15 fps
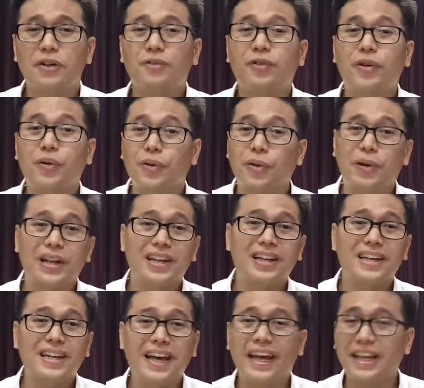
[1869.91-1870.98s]
for all
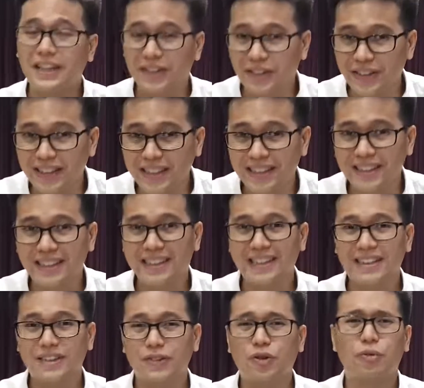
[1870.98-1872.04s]
eternity
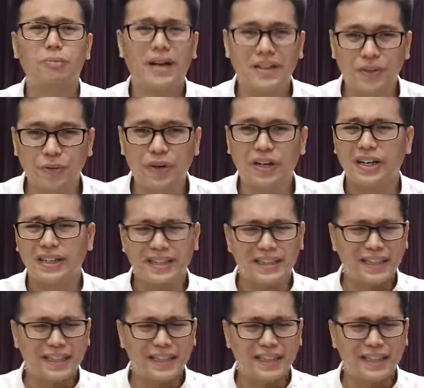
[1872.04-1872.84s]
no matter where.